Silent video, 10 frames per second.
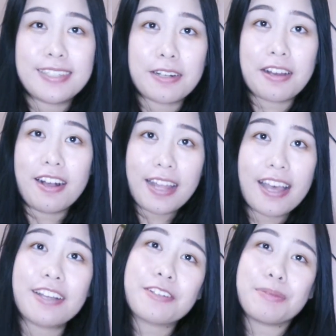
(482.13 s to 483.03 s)
They're all
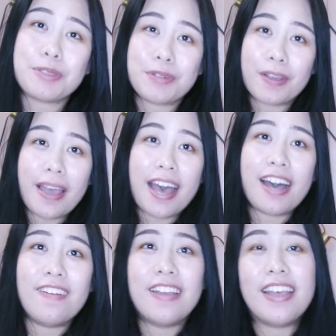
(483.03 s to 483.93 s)
at Hungry Moo Moo Cow.